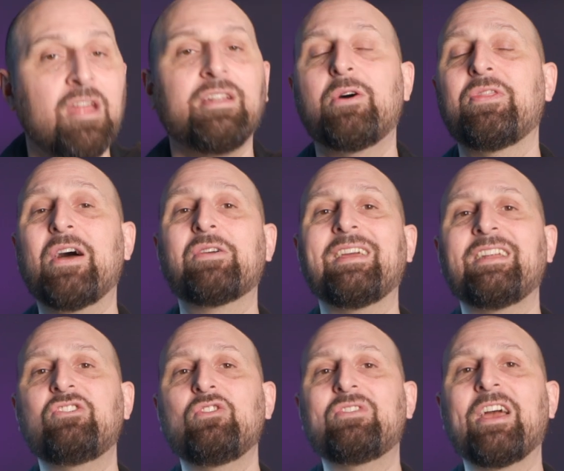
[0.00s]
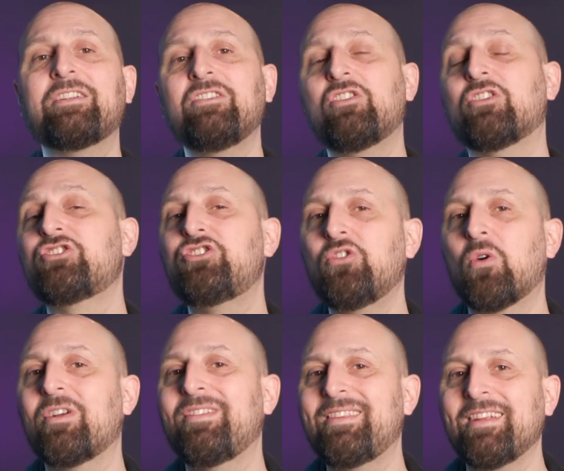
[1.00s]
Now, without getting too technical,
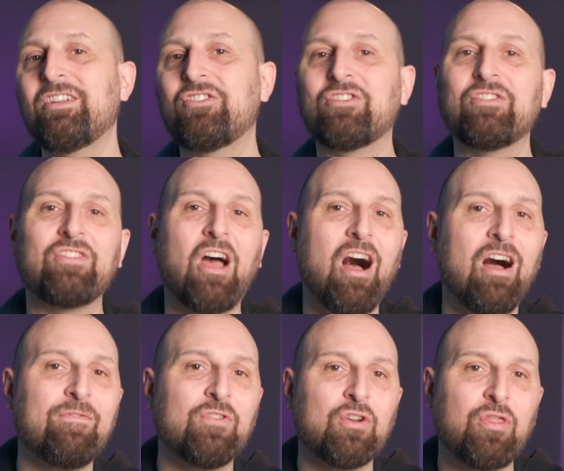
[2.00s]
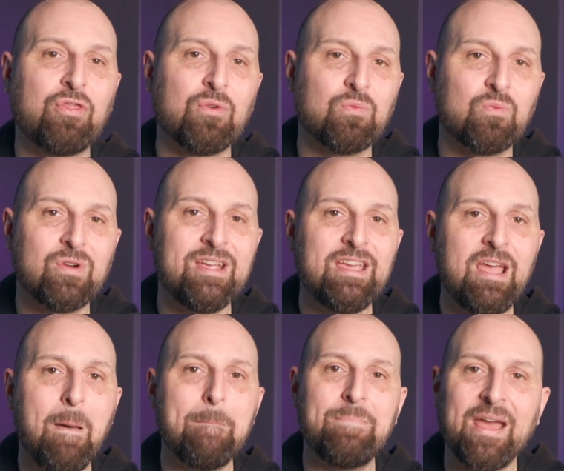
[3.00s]
Schnorr signatures offer
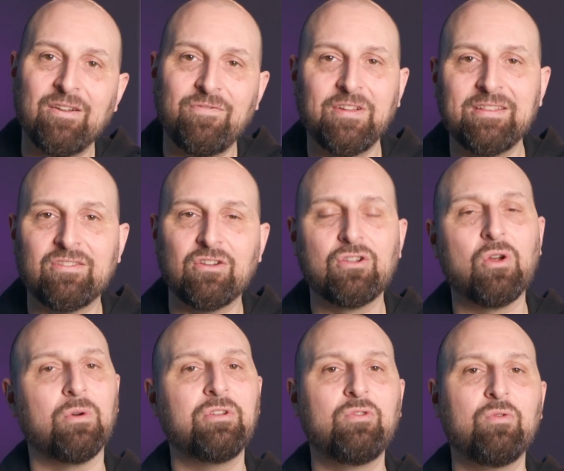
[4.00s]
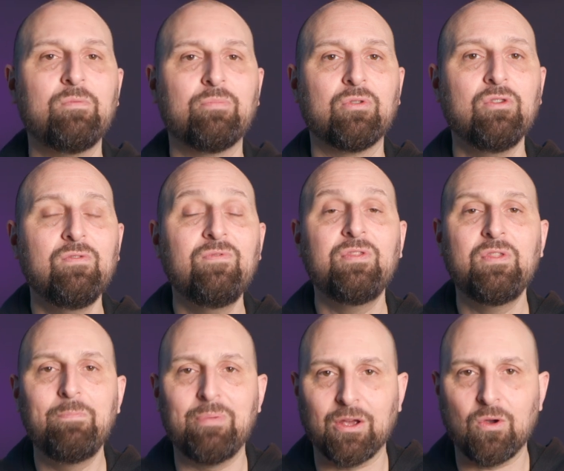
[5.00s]
three benefits that are going to improve the
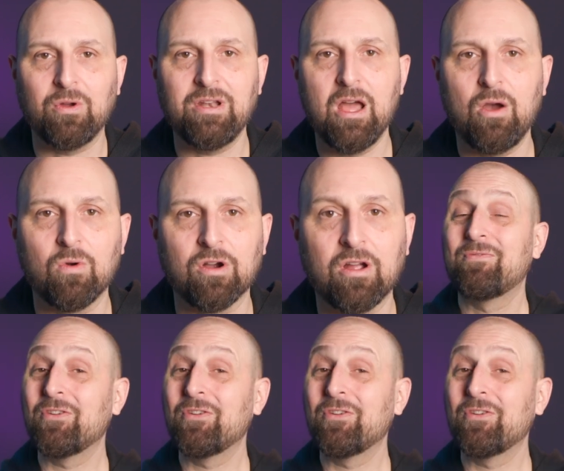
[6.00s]
Bitcoin network.